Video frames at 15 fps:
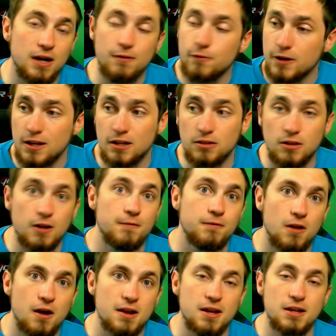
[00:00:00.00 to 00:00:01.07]
I freaking love
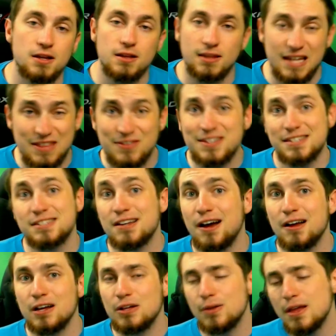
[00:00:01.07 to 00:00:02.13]
vlogging in this
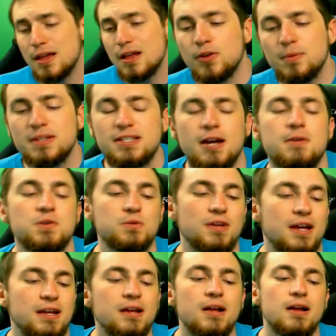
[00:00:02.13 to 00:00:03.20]
style. Um, there'll be times where
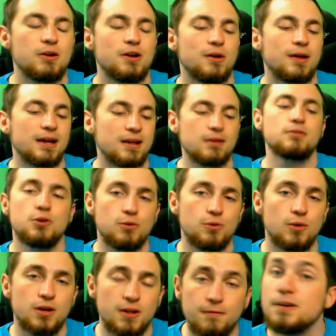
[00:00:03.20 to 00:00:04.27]
like I'll go like
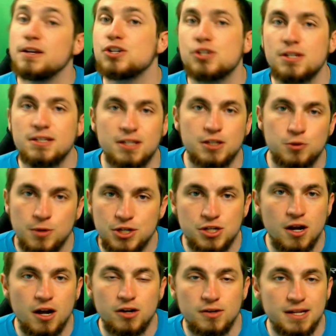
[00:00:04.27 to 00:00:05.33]
to conventions like
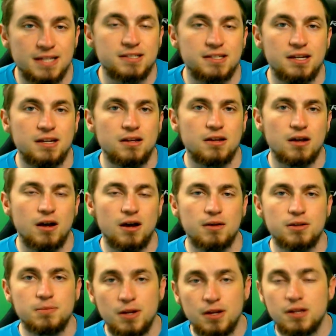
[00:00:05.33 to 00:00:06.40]
TwitchCon or Destiny,
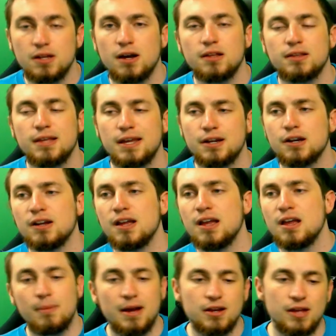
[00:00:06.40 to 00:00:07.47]
um, Community Con later.
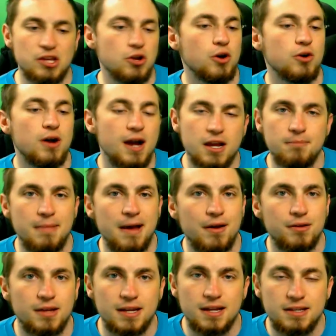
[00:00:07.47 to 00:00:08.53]
I might like go hike a
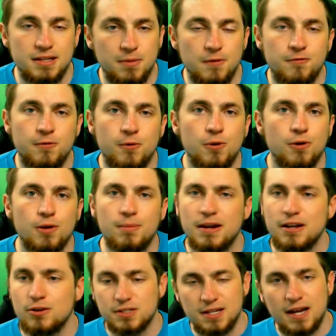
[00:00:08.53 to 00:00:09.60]
mountain like I did before. I
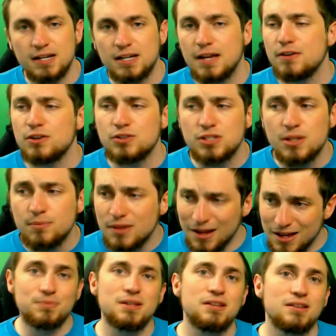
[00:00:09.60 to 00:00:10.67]
might go skydiving or some
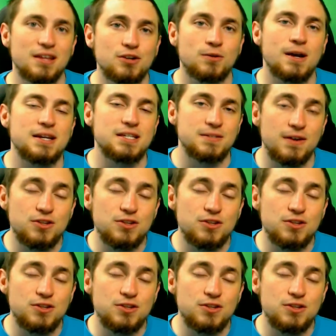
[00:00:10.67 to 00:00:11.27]
something like crazy.